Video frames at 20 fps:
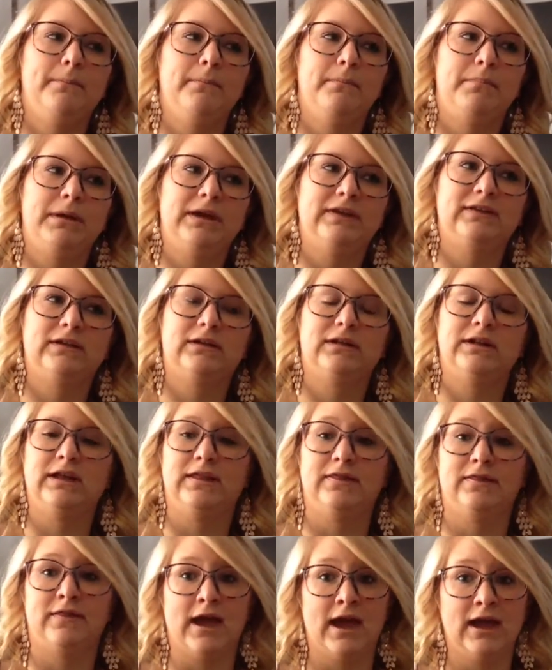basically
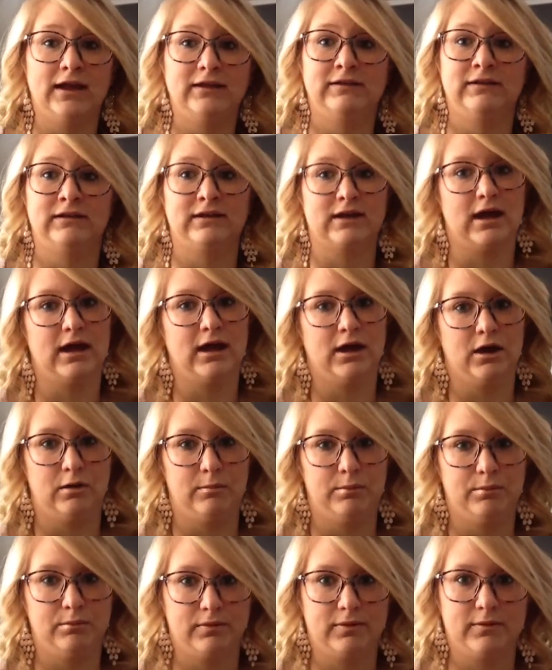that did not
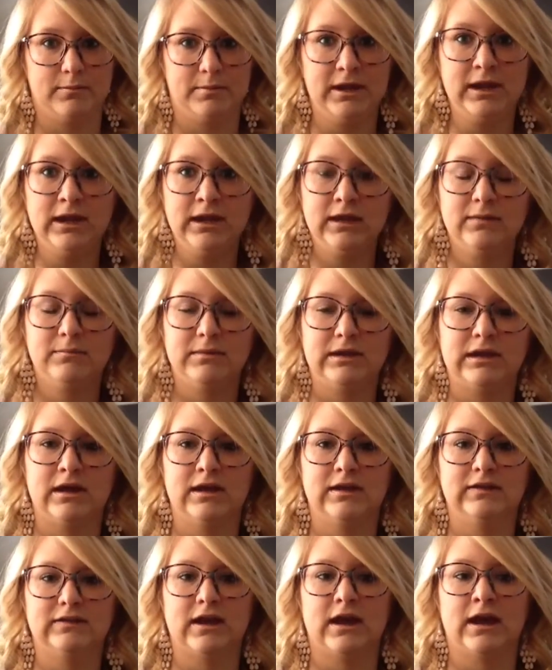help with the pain
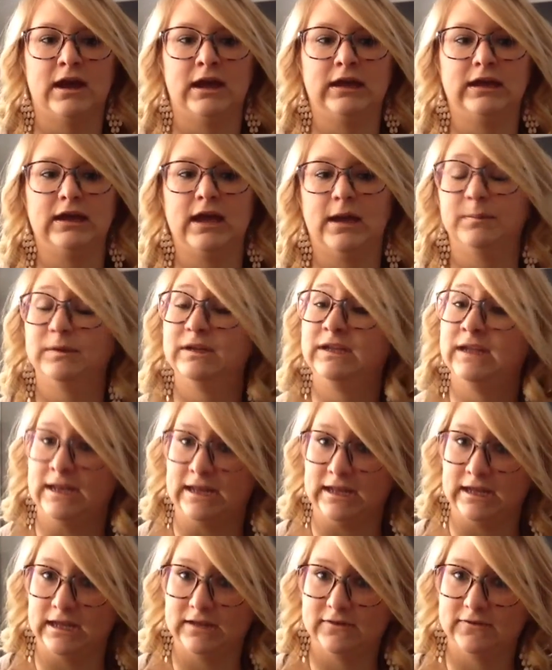because I kept
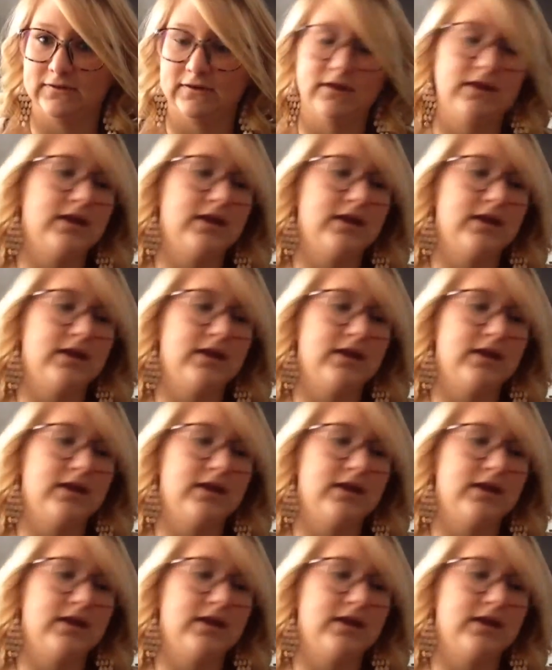getting it.